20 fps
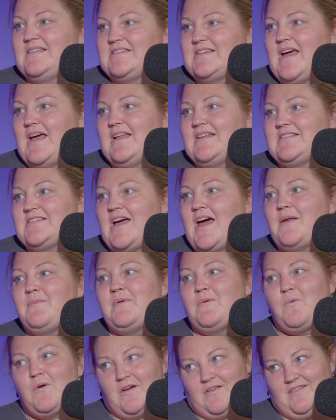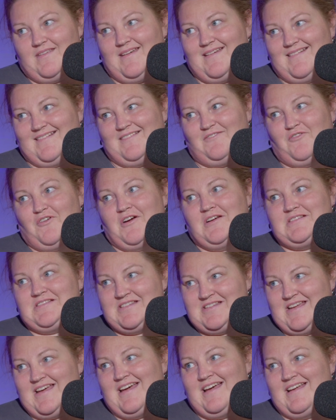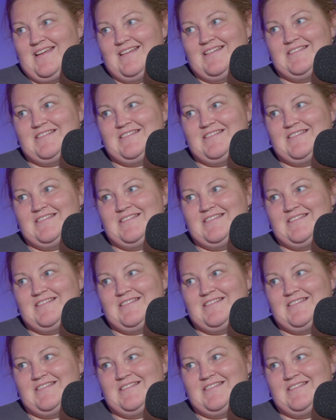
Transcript: it's got it's got to be worth it for us to